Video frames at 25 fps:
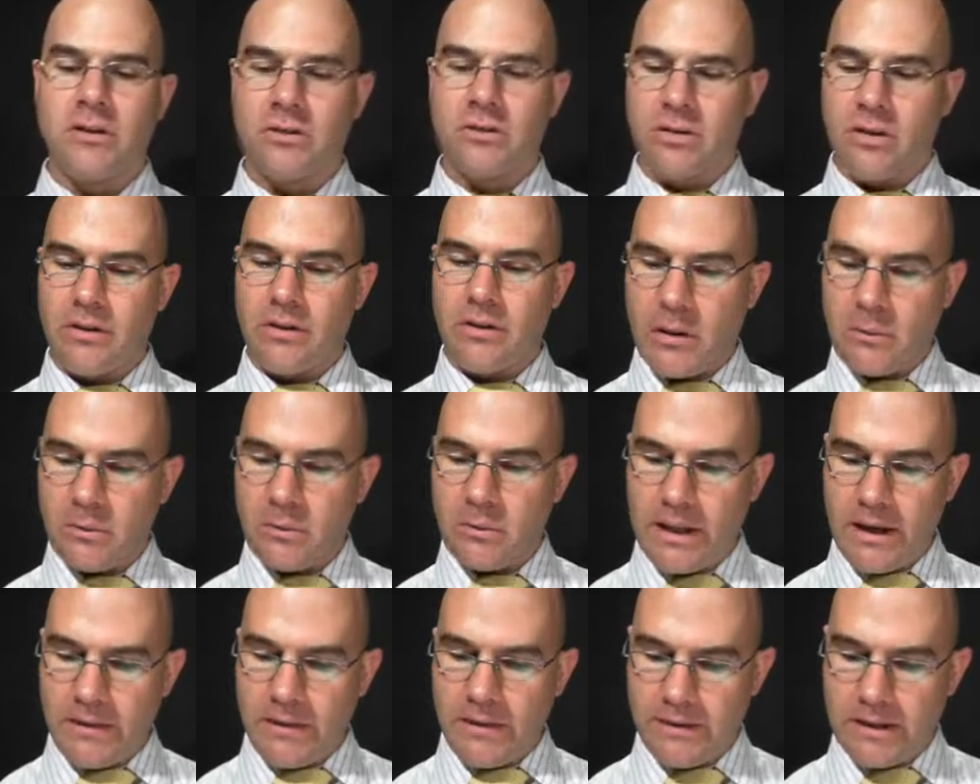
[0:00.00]
So that
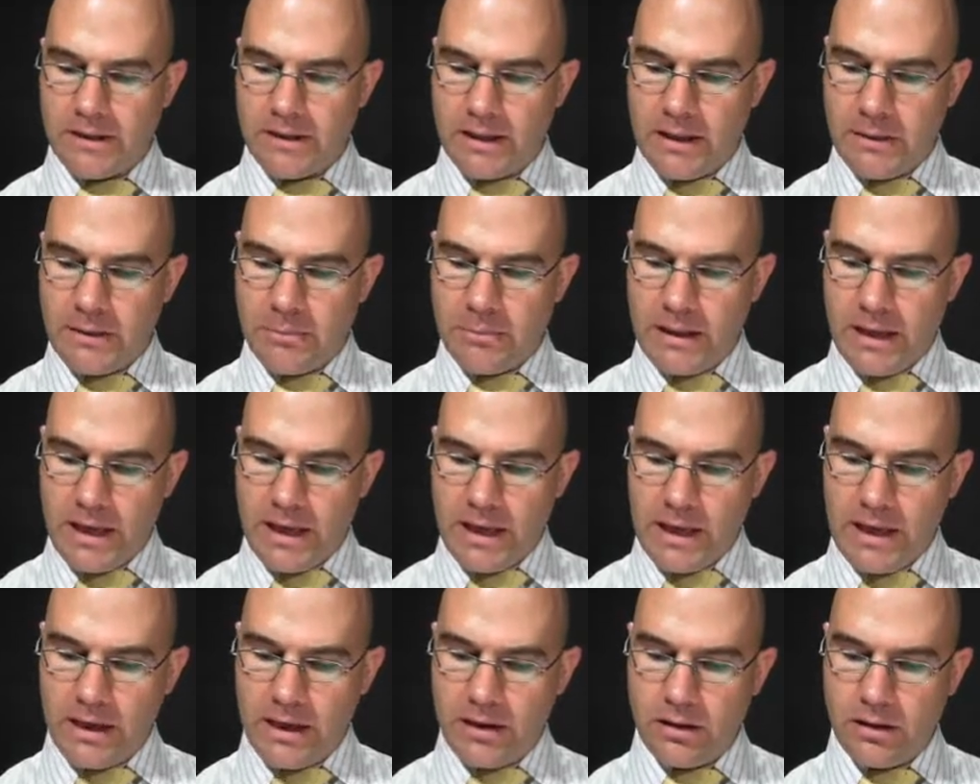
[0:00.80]
will definitely
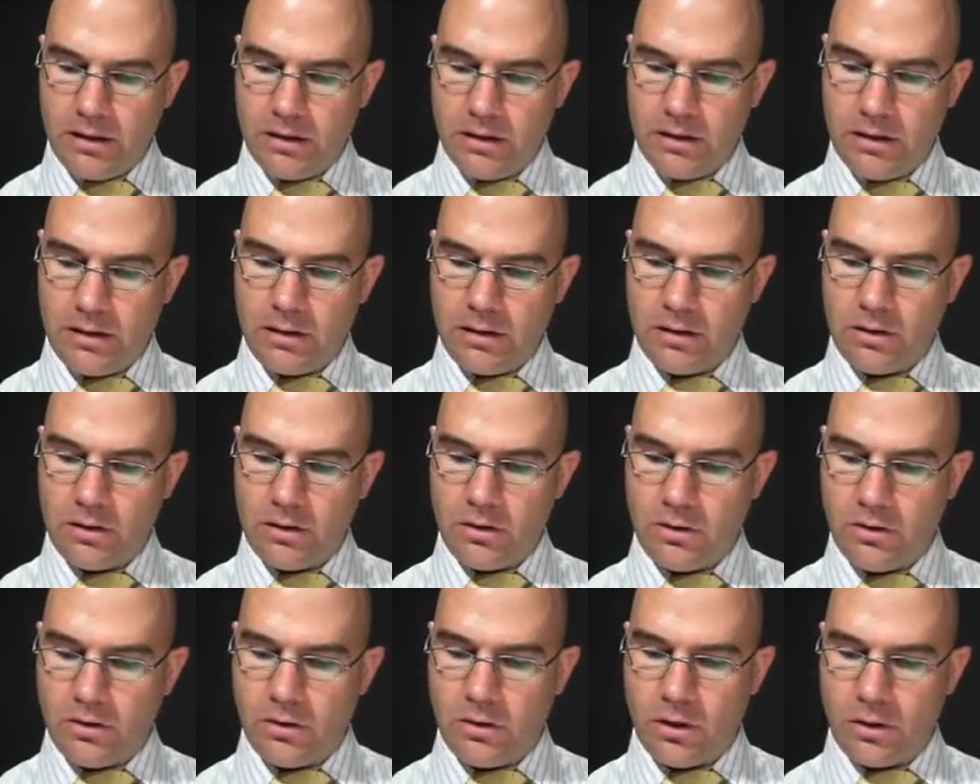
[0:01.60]
be a
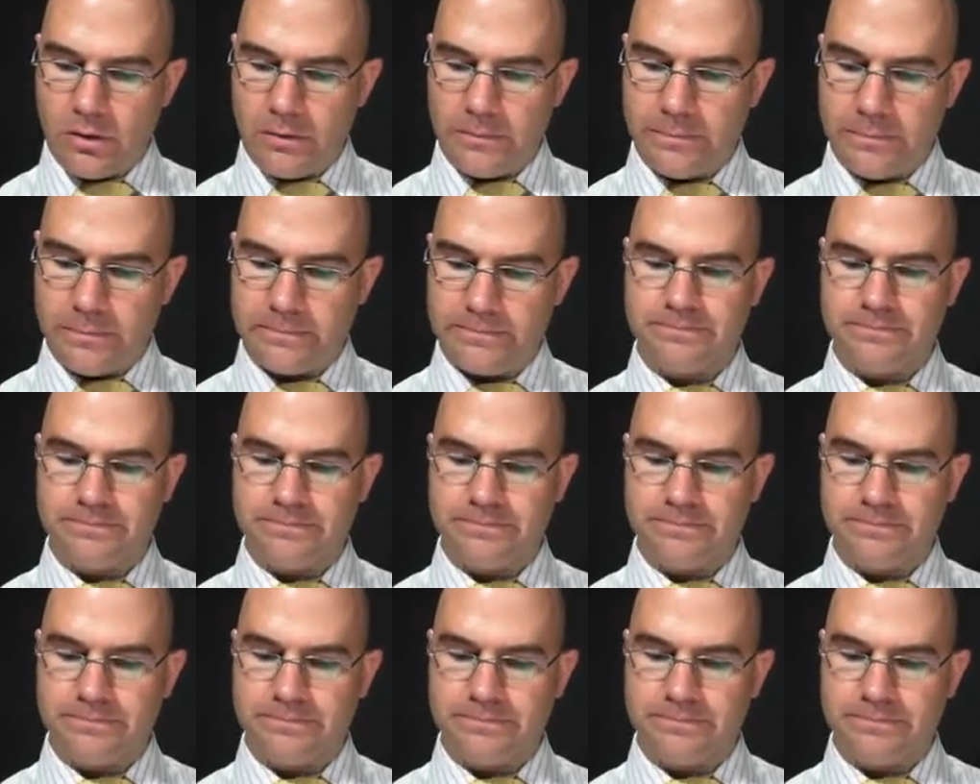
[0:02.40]
no.